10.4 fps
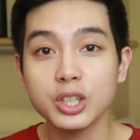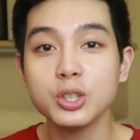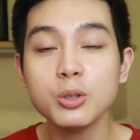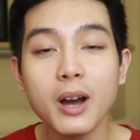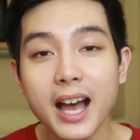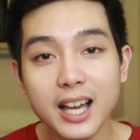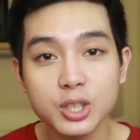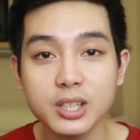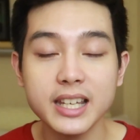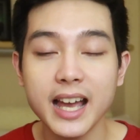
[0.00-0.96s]
you
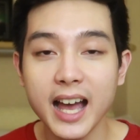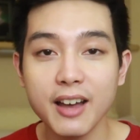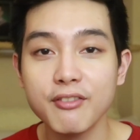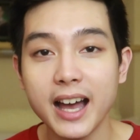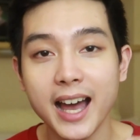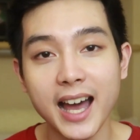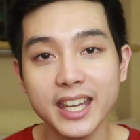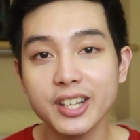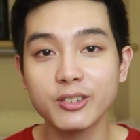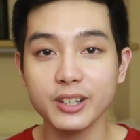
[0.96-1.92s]
actually have a
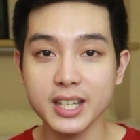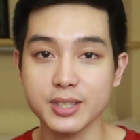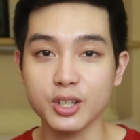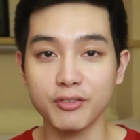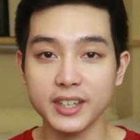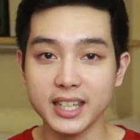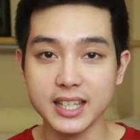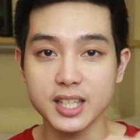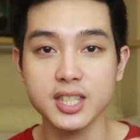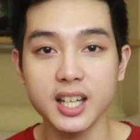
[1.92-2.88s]
higher risk of
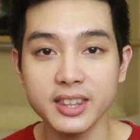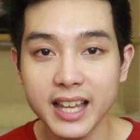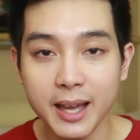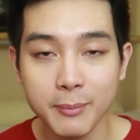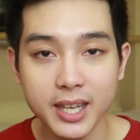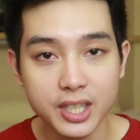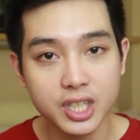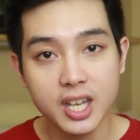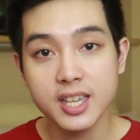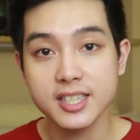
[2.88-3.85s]
getting sun damage,